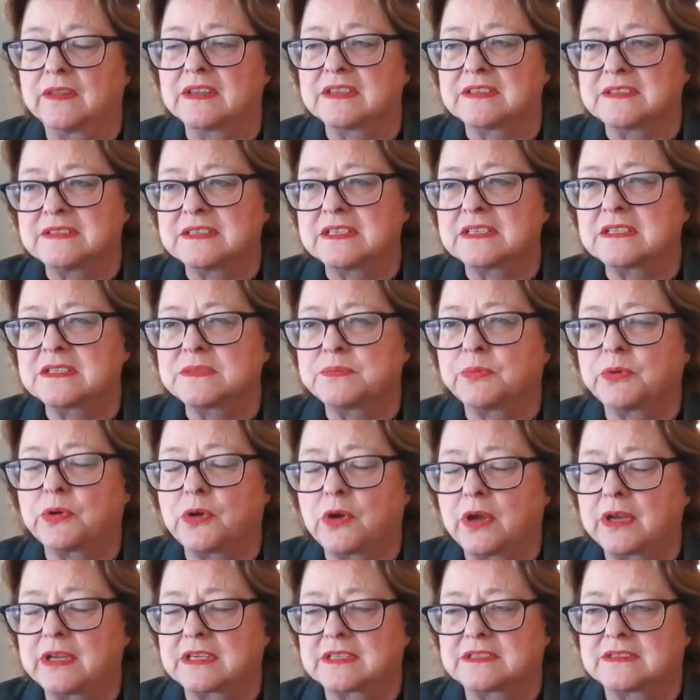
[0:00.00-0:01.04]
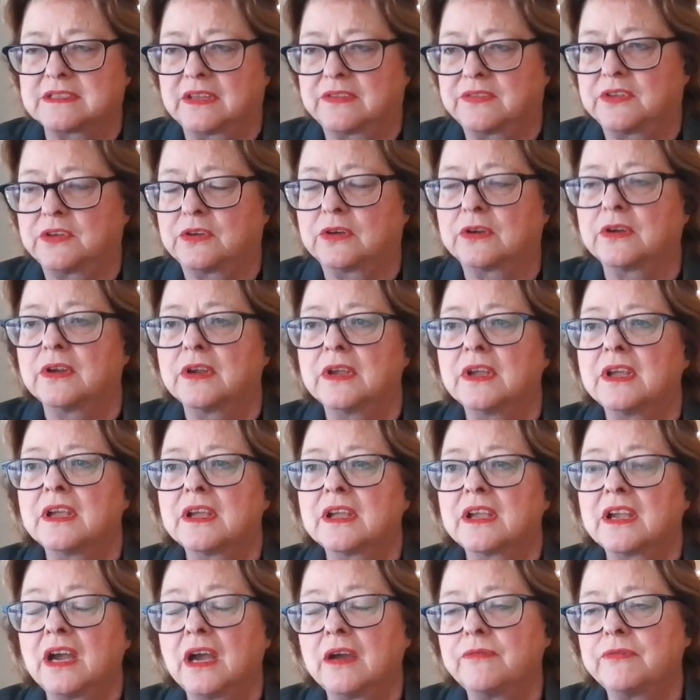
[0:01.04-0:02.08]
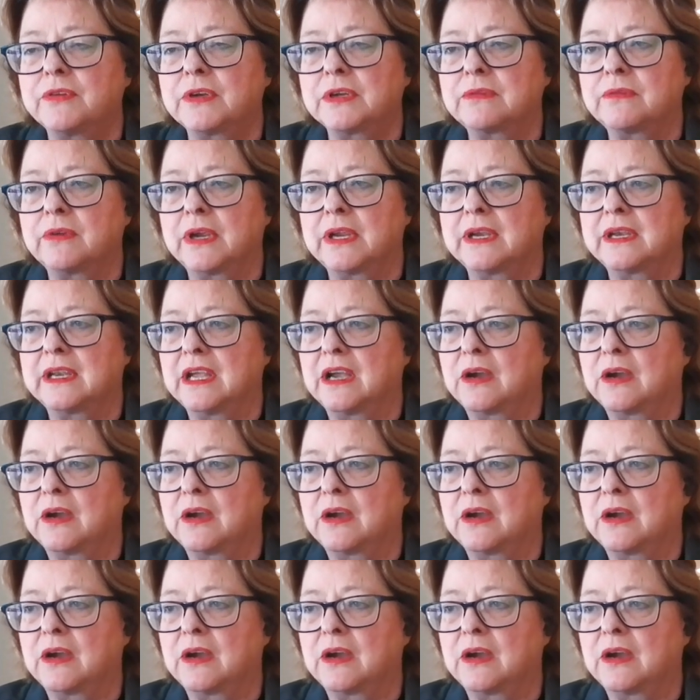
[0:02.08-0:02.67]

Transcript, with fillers: The six products that they're covering right